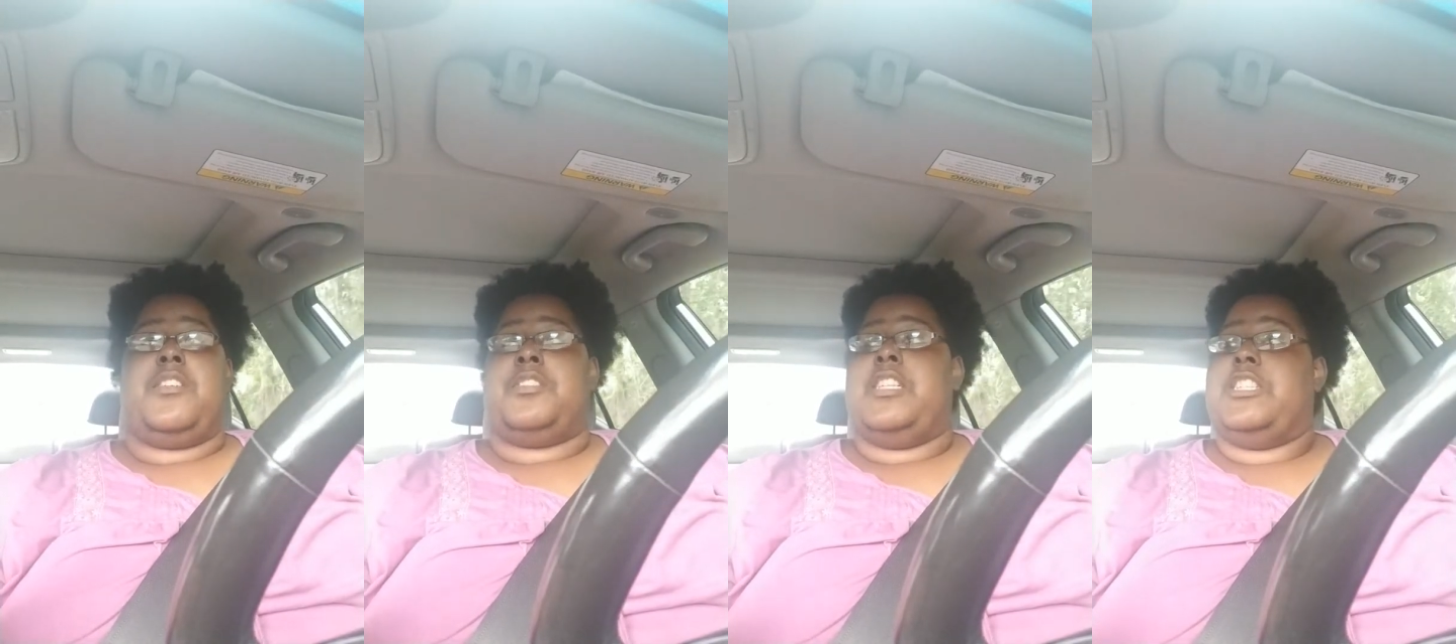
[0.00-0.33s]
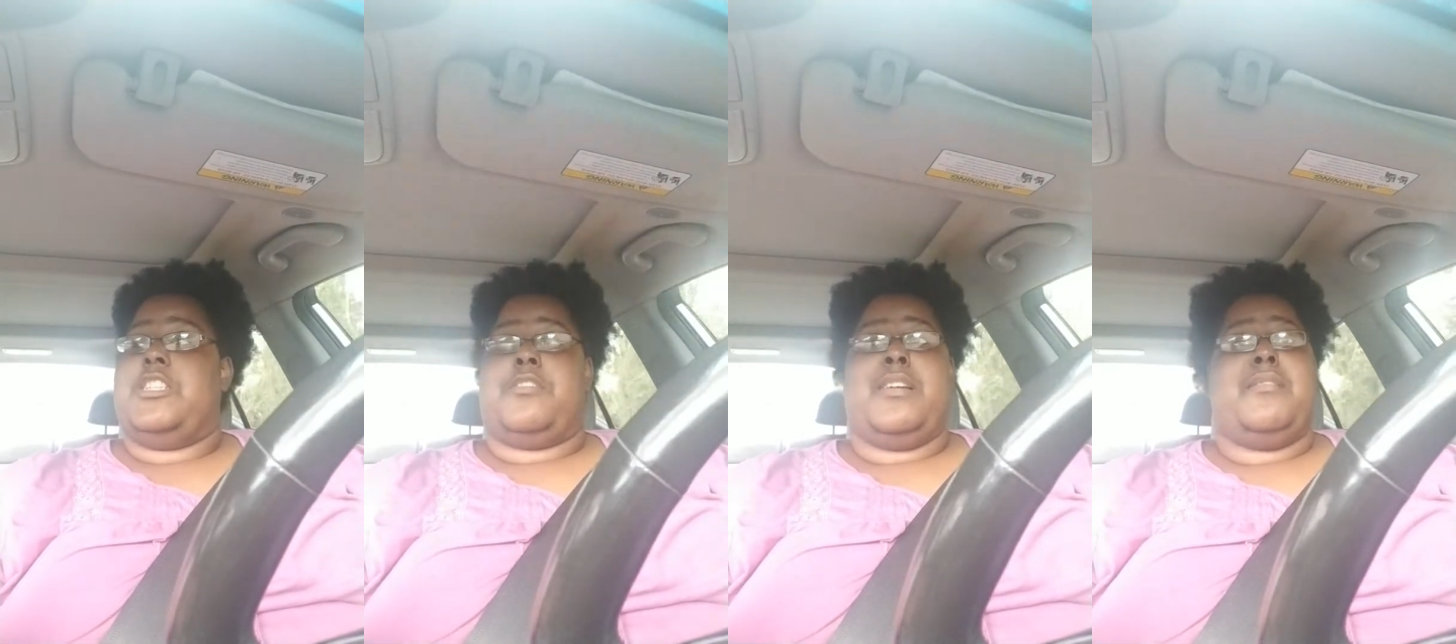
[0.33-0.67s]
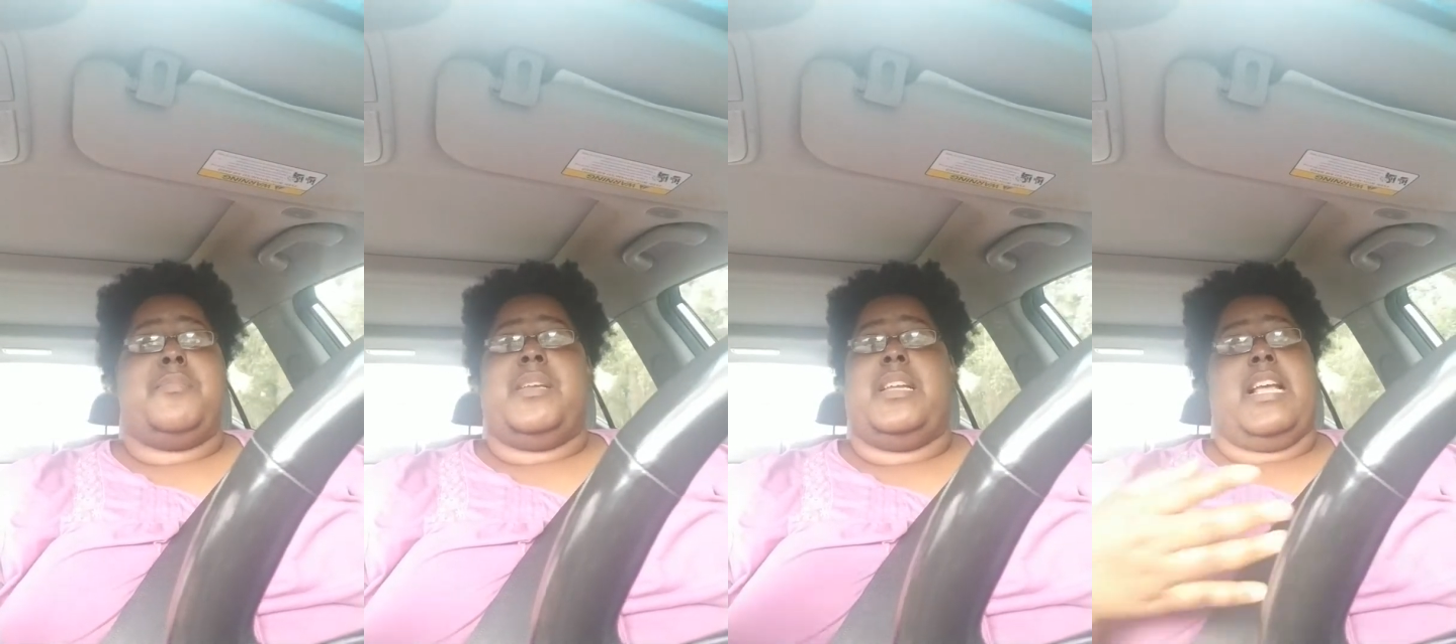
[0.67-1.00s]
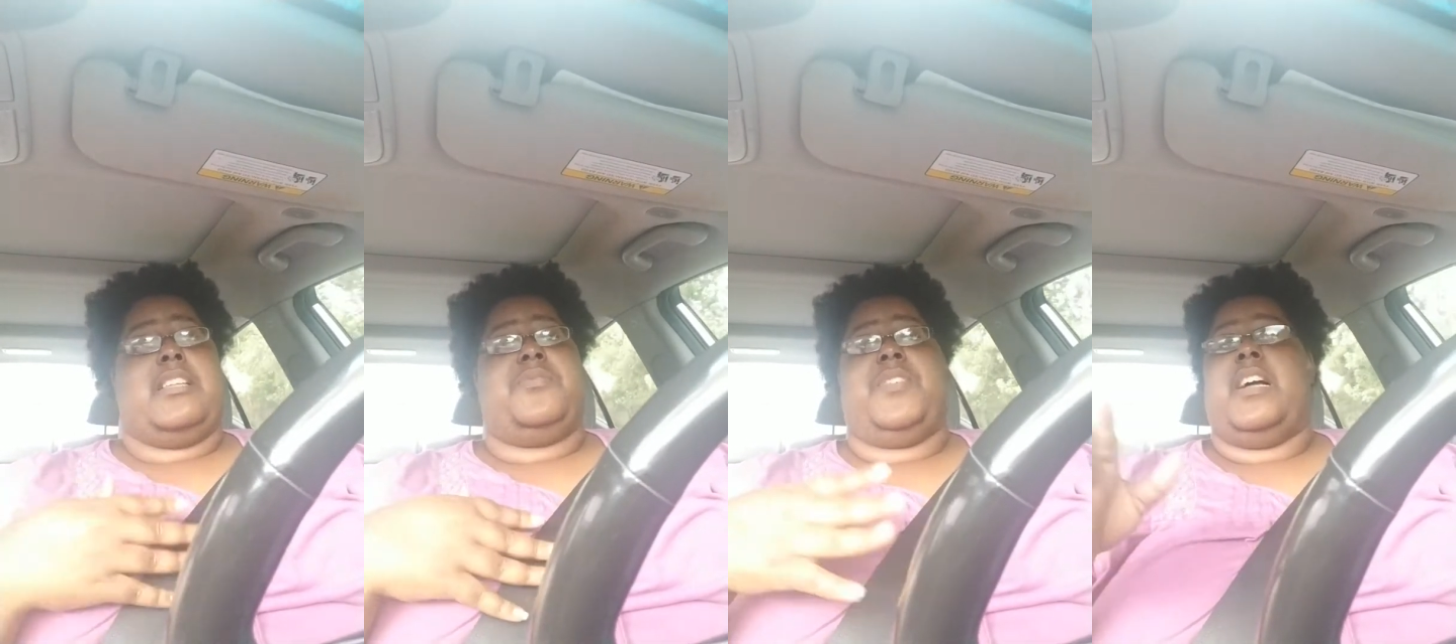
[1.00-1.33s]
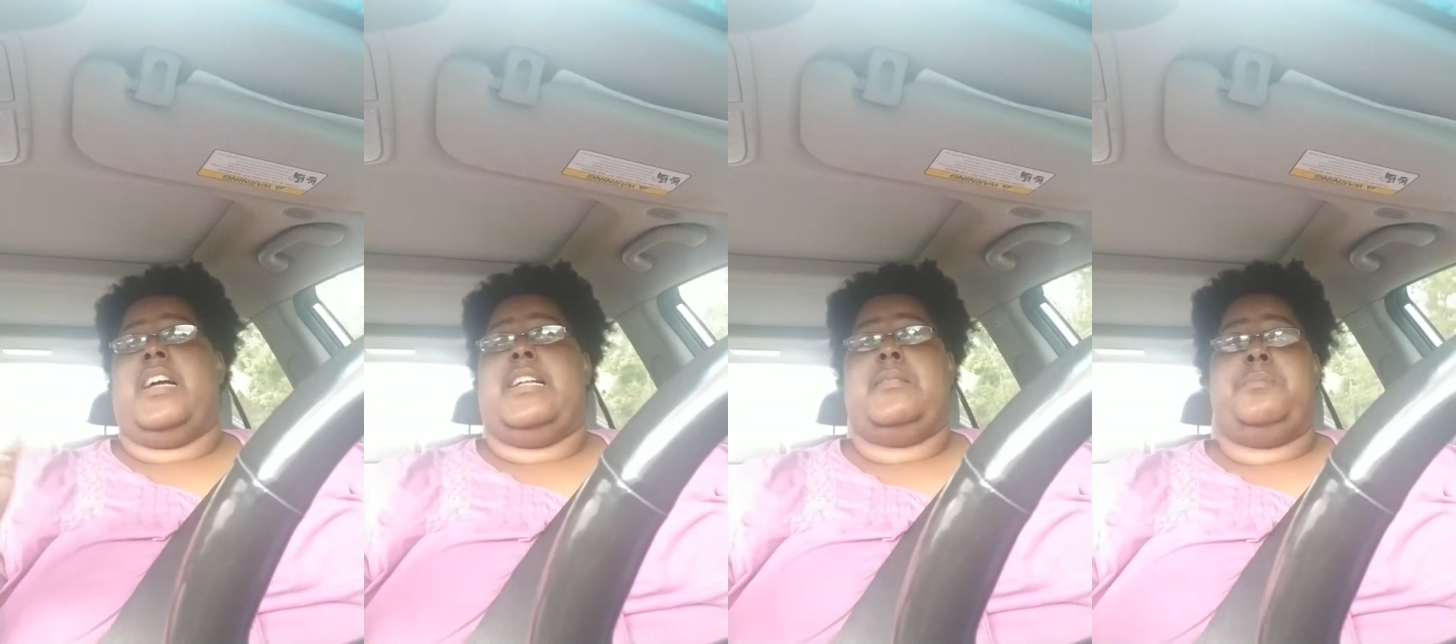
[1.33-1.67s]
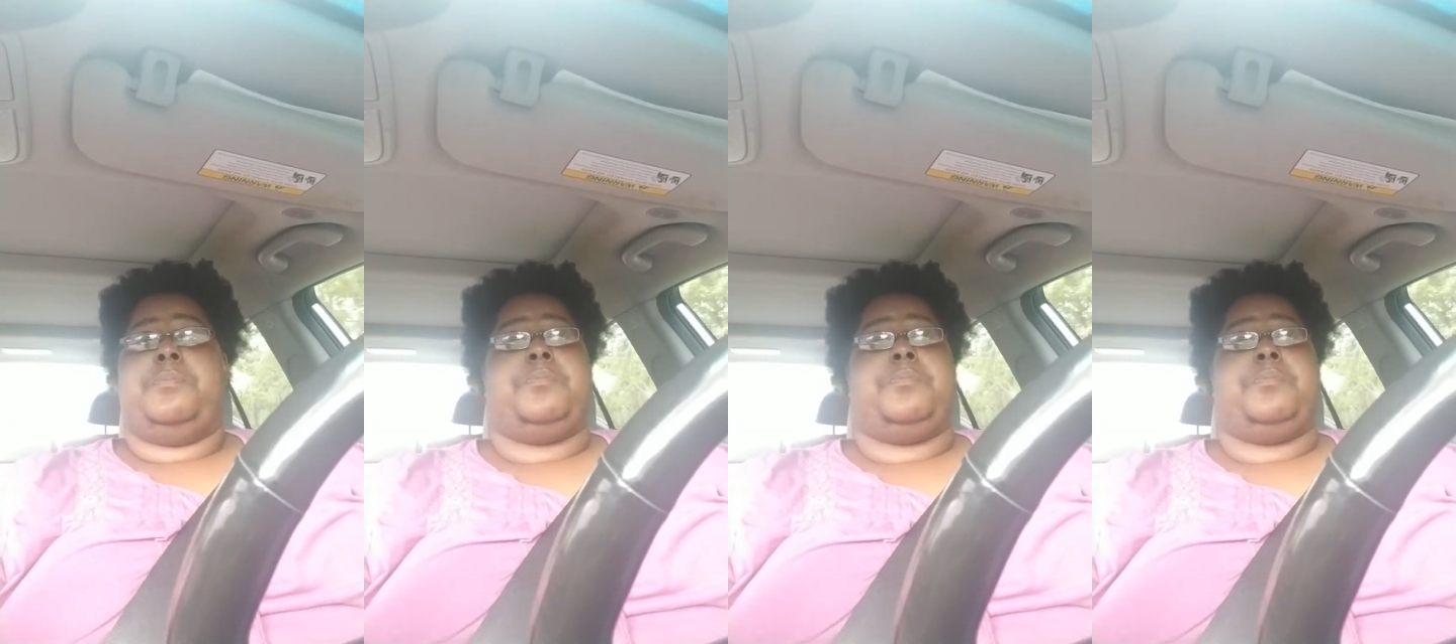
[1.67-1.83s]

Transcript: disagree with me. That's fine.